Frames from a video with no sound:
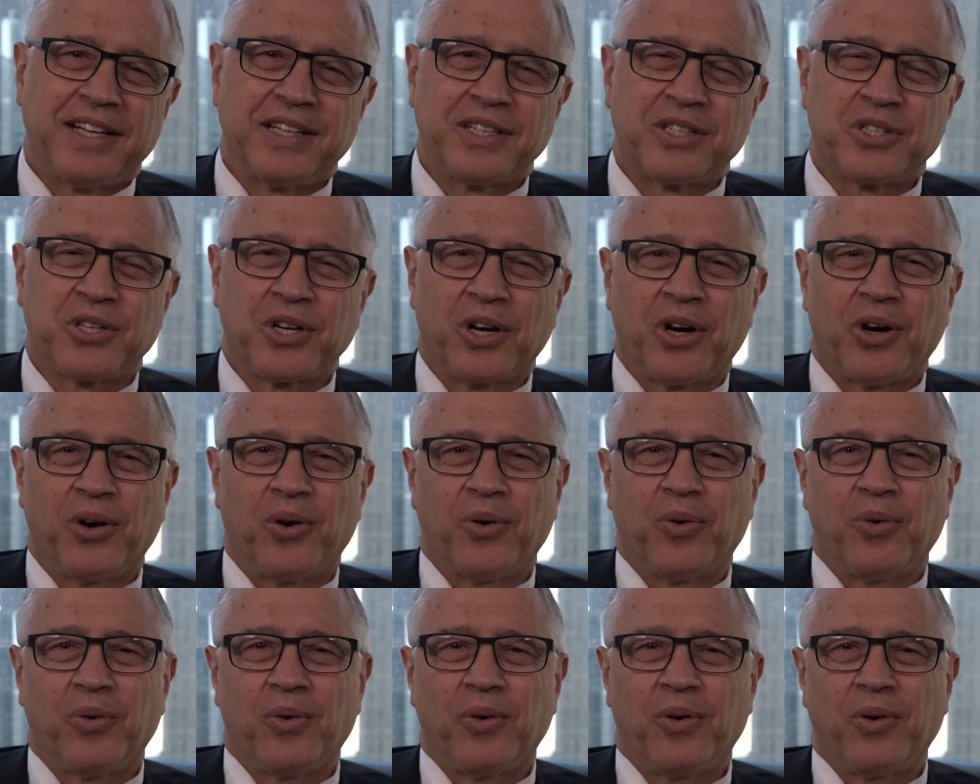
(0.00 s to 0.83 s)

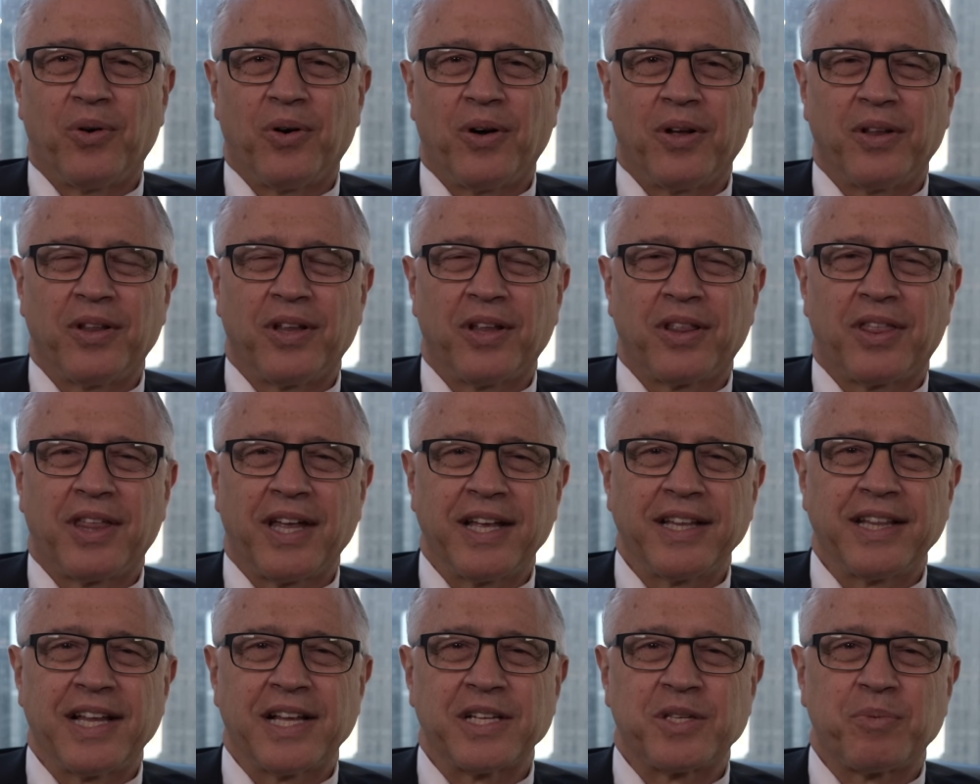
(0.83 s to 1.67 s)
So the
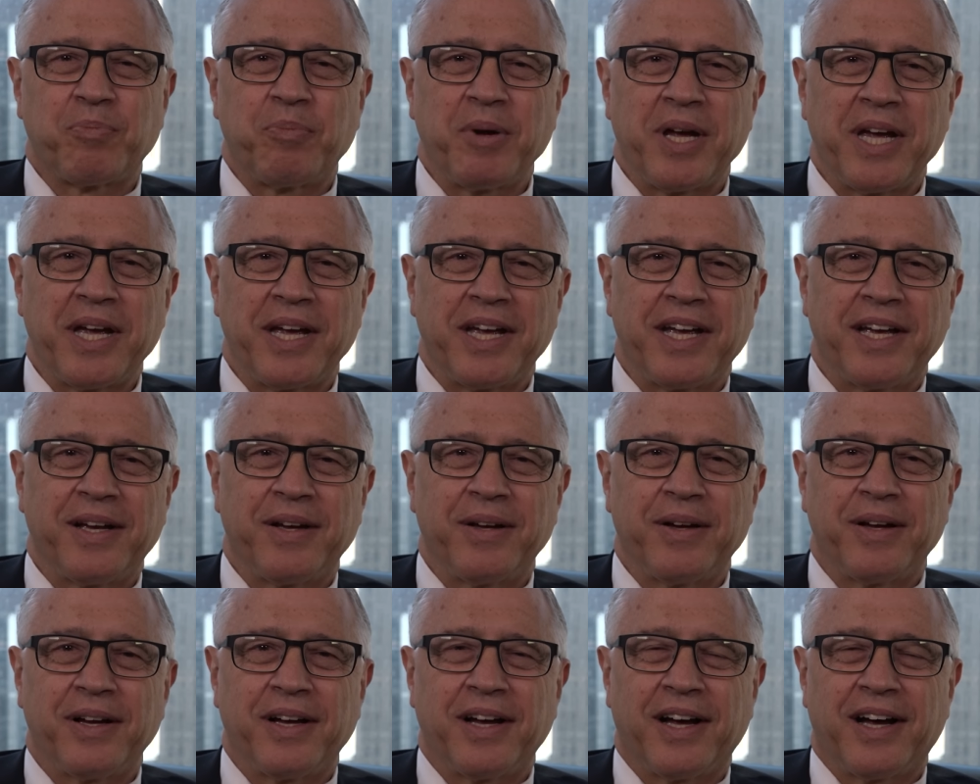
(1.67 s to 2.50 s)
thing that's
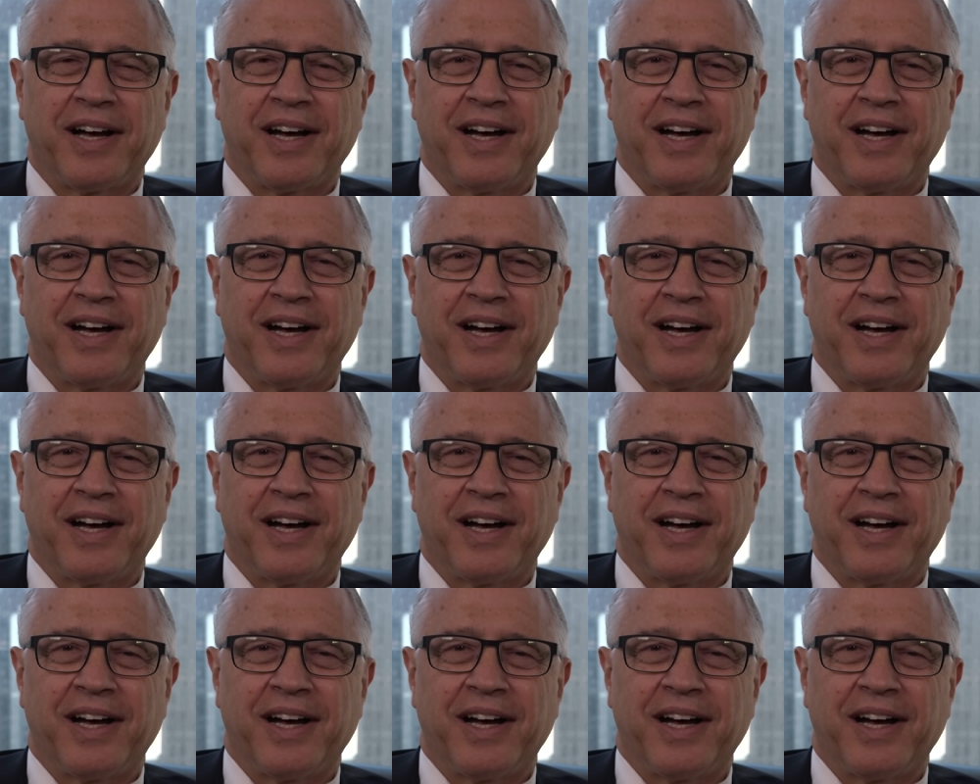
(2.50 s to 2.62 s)
being